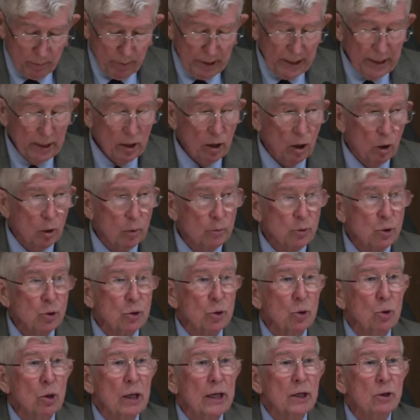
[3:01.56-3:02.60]
be
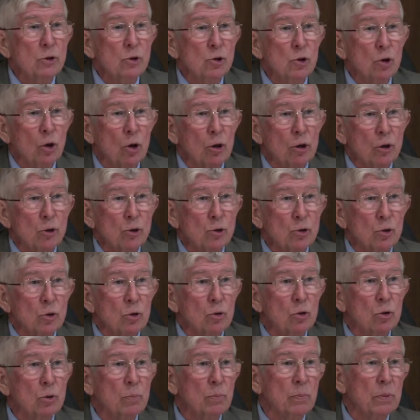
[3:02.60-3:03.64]
homeschooling, charter
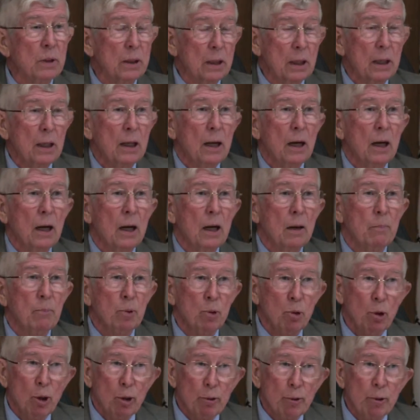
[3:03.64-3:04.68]
school,
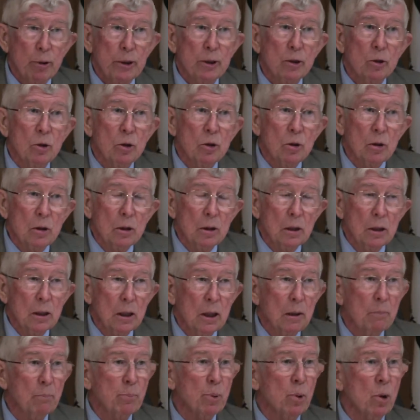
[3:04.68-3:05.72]
parochial,
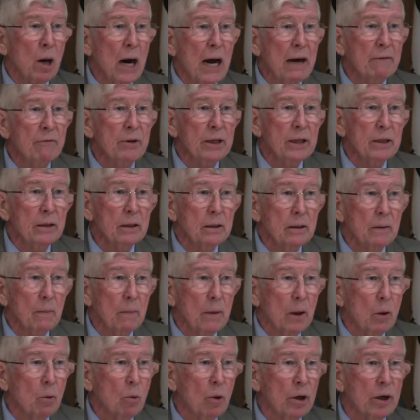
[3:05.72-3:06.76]
private,
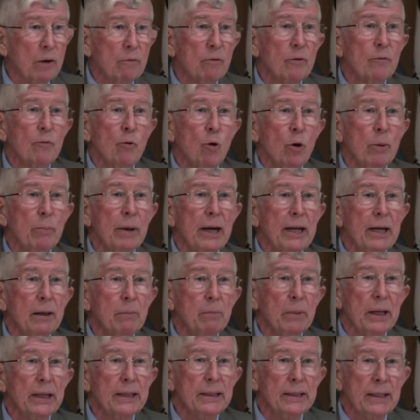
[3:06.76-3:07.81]
whatever format it
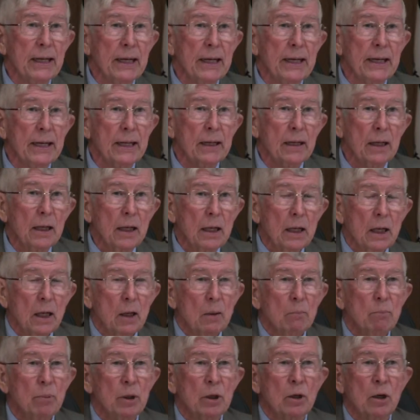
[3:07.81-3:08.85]
may take,
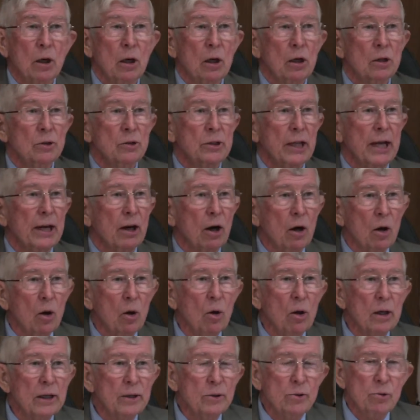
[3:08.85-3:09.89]
because they
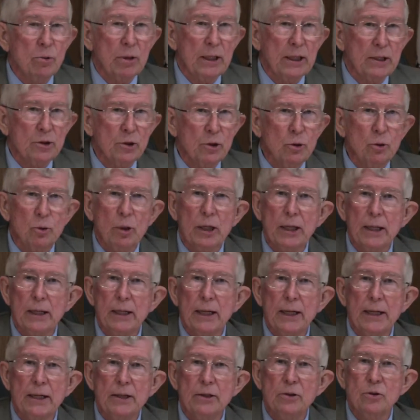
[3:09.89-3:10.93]
all address unique
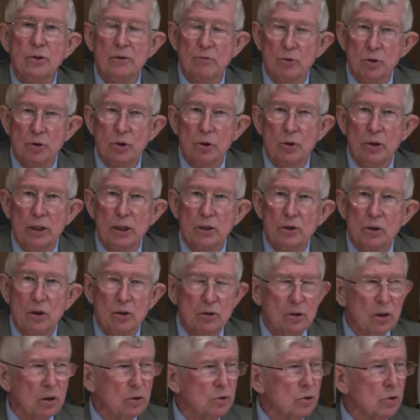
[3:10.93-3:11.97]
needs of students,
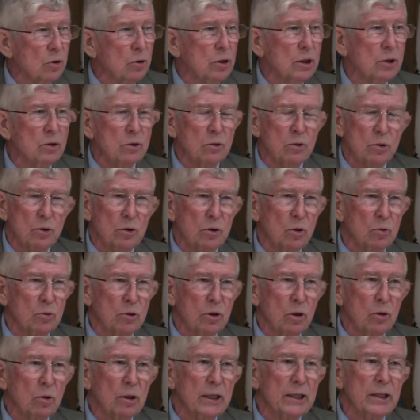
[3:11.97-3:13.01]
because all students are so
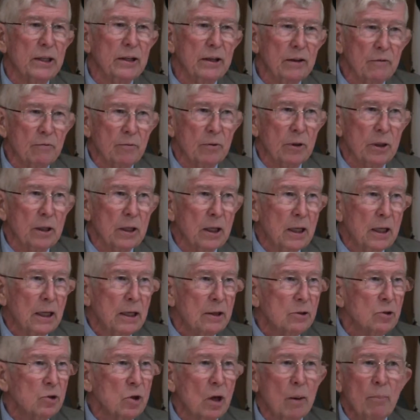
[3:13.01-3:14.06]
totally different.
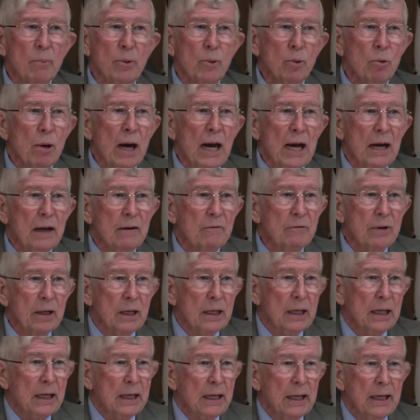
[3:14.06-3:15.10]
Some thrive
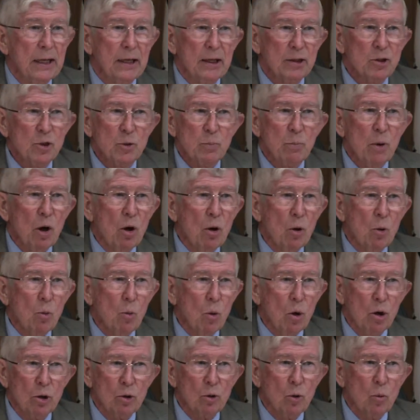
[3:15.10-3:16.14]
in a small
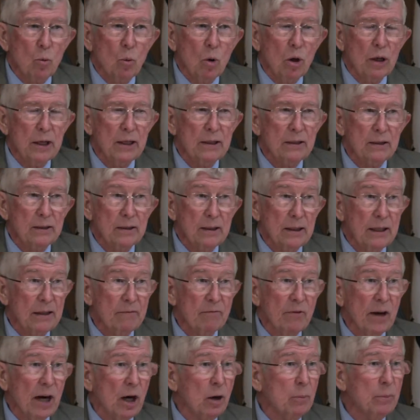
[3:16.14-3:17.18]
one-on-one
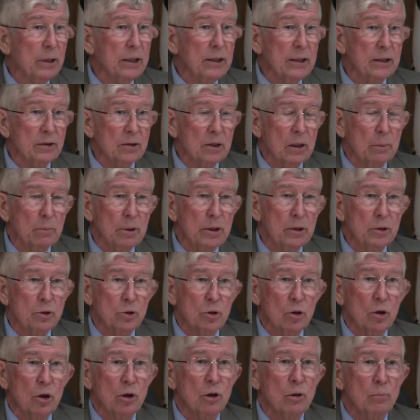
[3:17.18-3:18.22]
environment that some of the
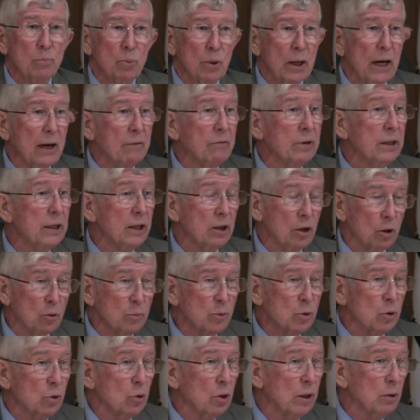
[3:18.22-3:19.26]
charter and private and
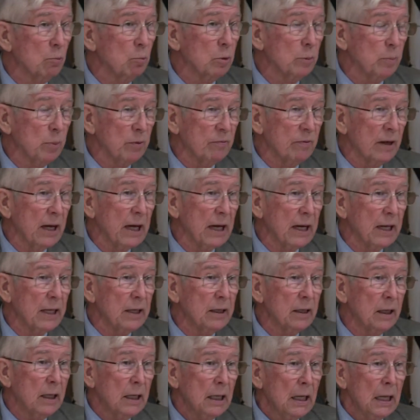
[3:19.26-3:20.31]
homeschooling would
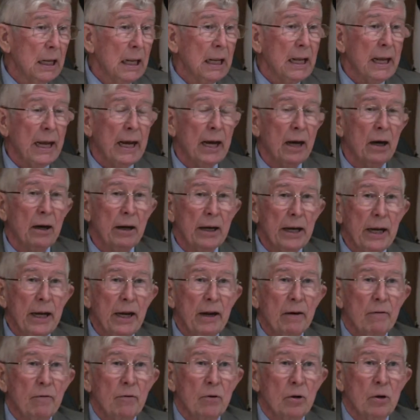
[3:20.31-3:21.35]
provide.
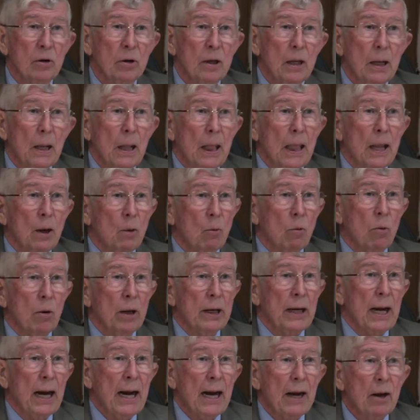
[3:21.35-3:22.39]
However,
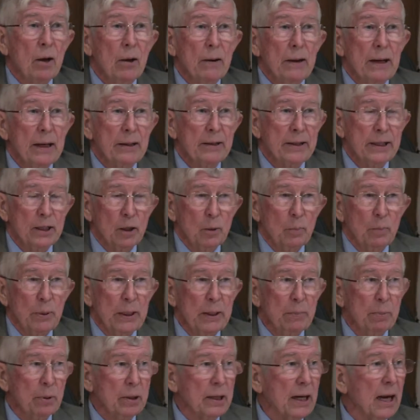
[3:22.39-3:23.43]
what I tell
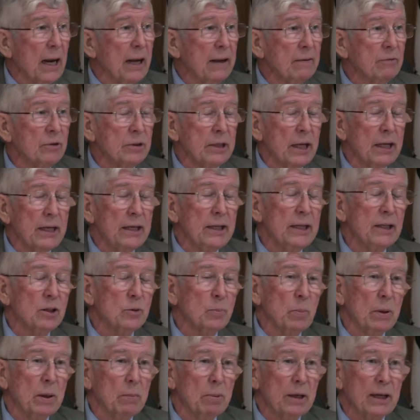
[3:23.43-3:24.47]
people, and I have stated this
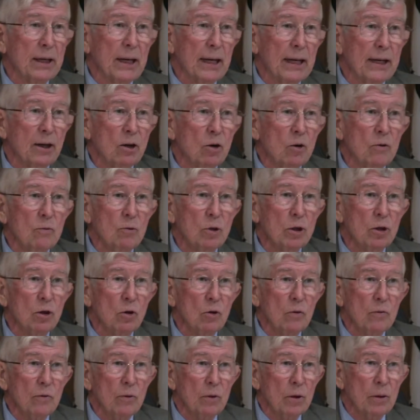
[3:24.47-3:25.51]
publicly over and
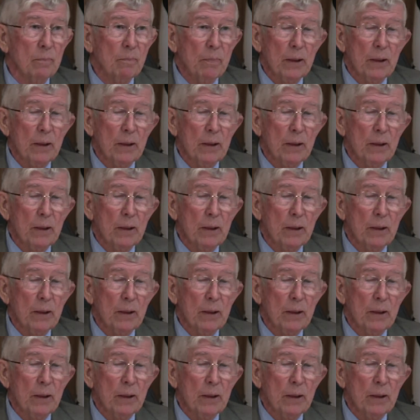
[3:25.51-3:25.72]
over,